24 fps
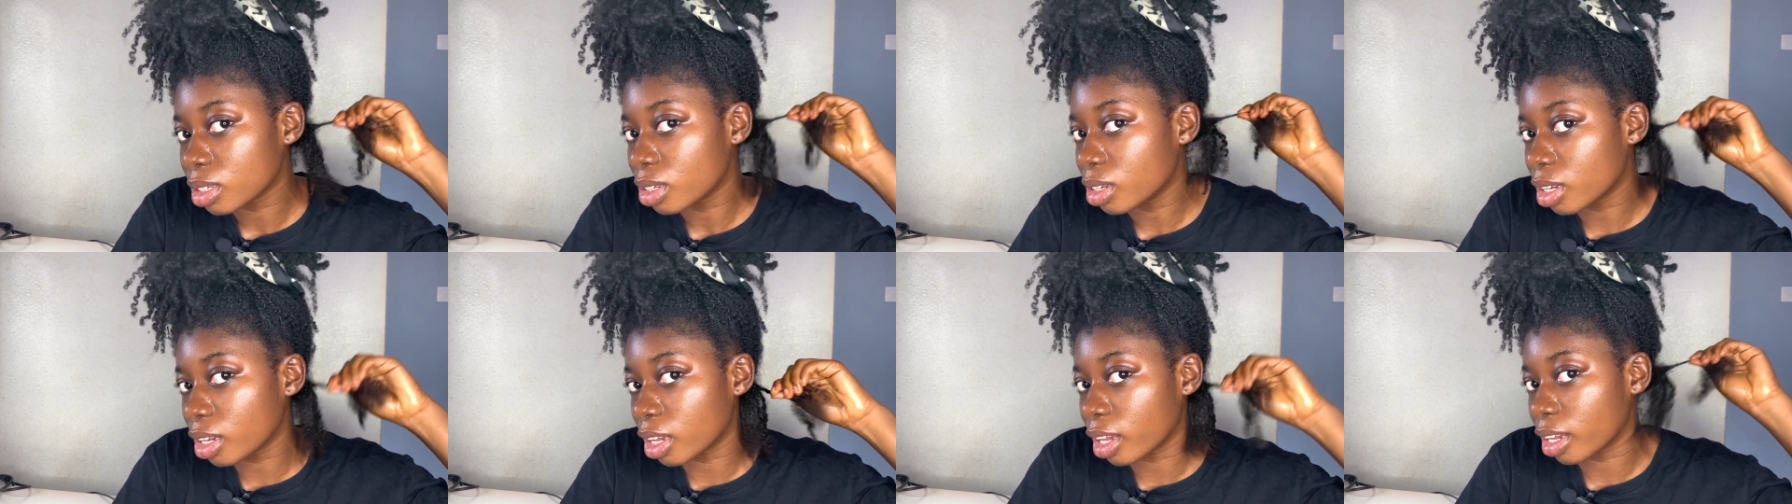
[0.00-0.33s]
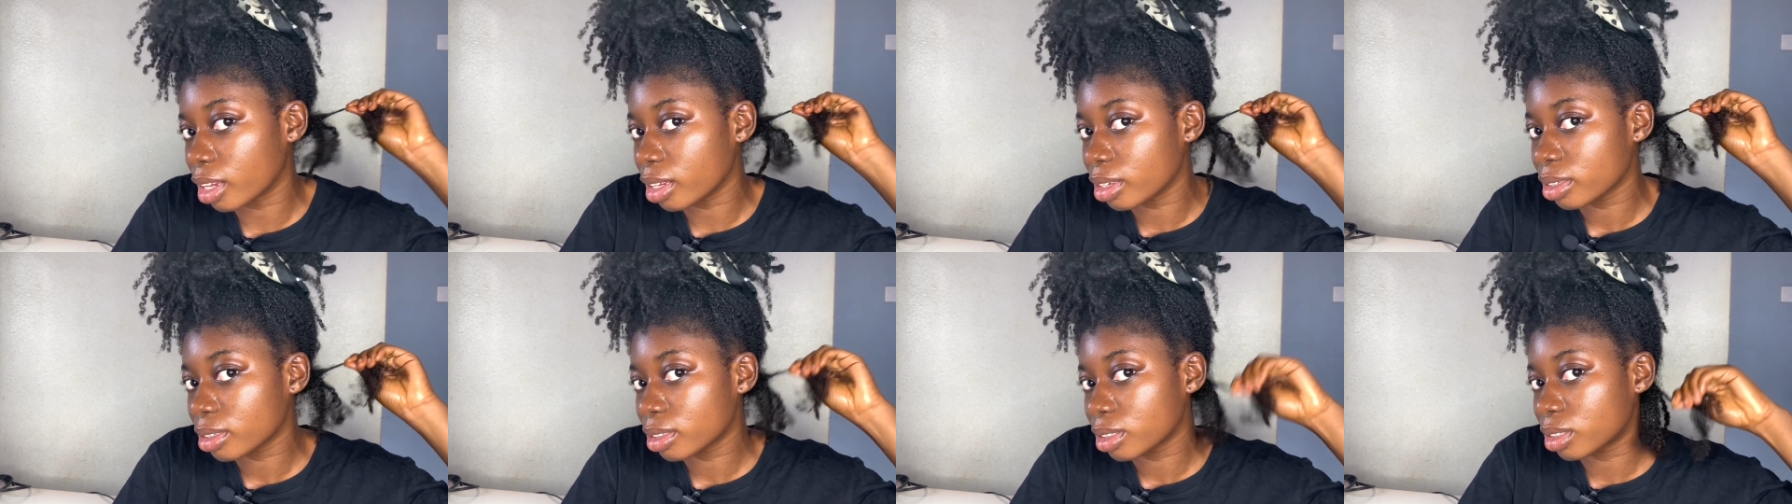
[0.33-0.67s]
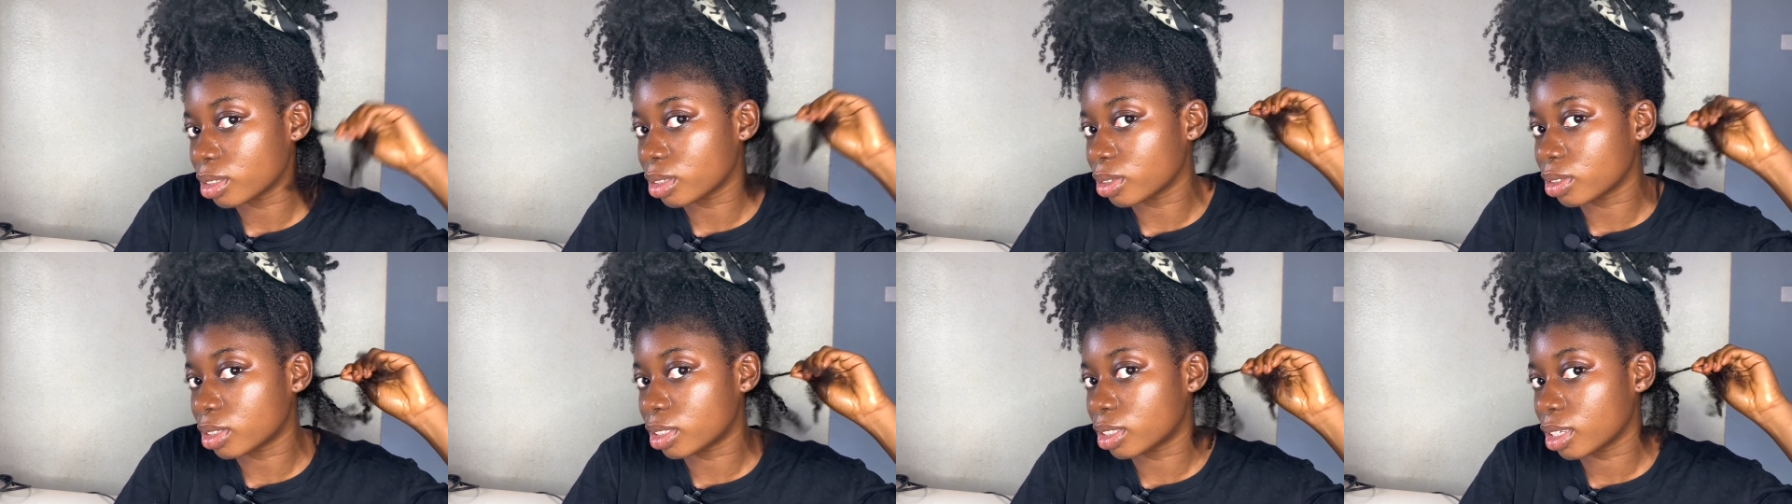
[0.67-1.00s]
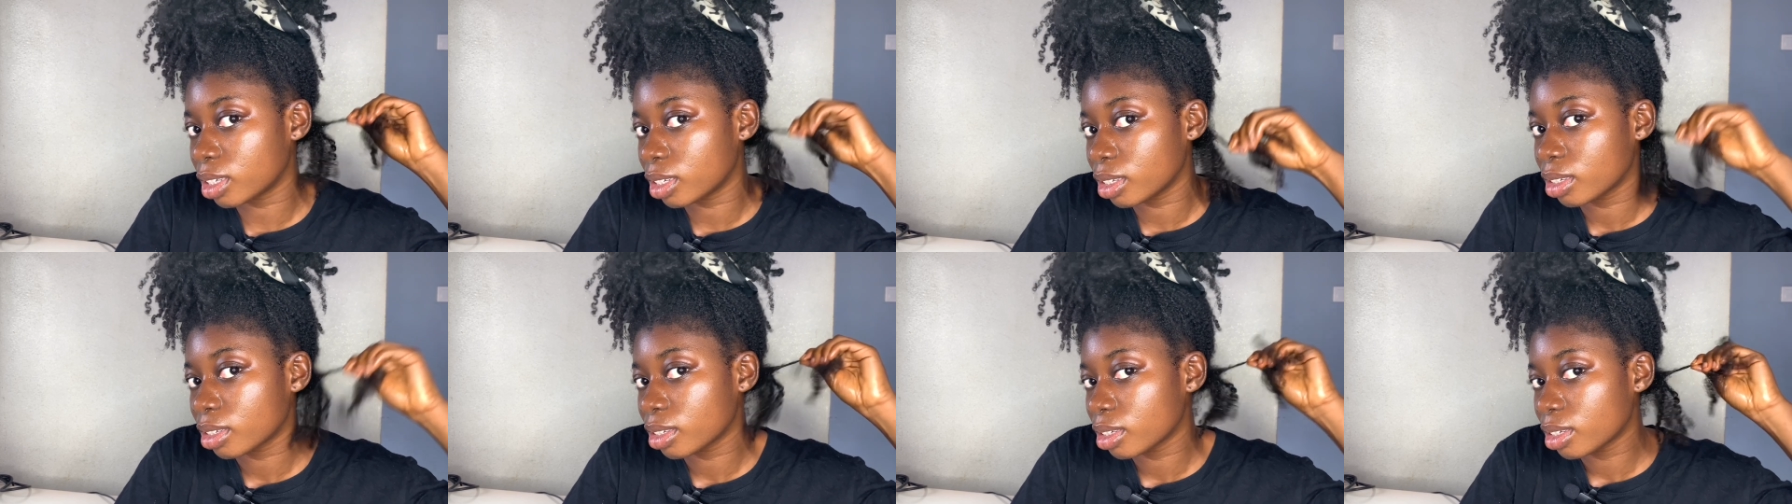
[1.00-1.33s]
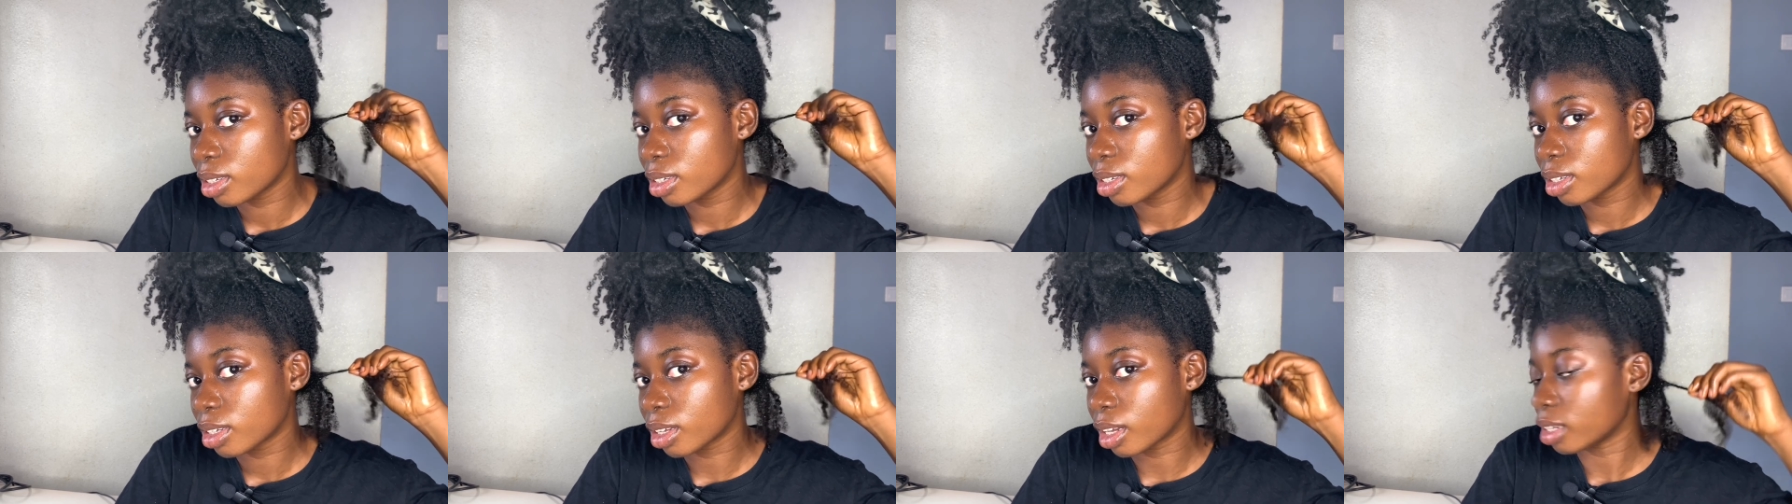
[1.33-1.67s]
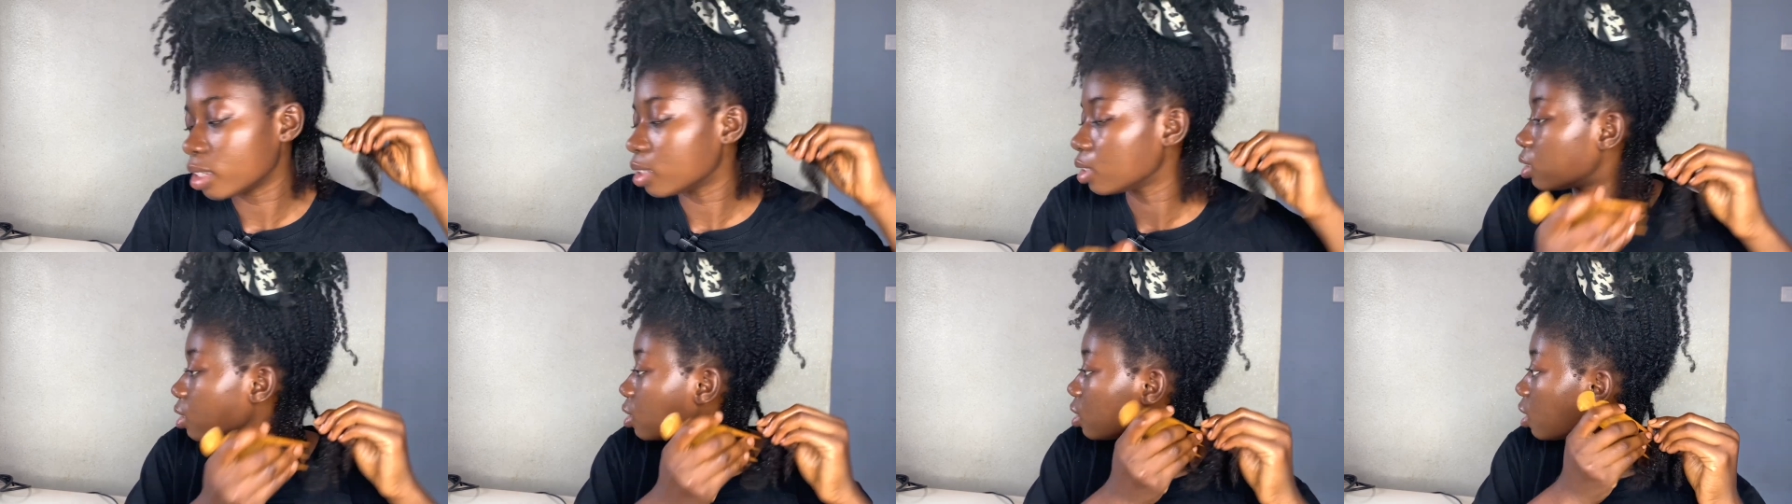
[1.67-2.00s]
Okay, so see, can
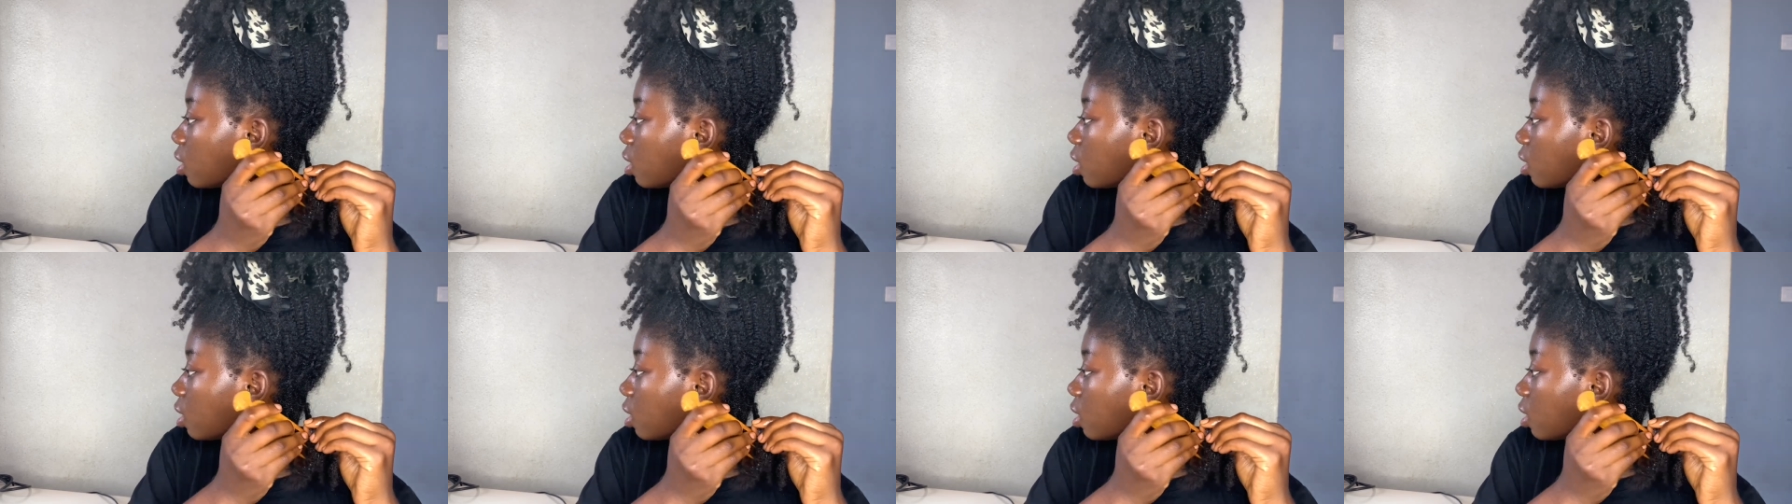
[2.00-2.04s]
you see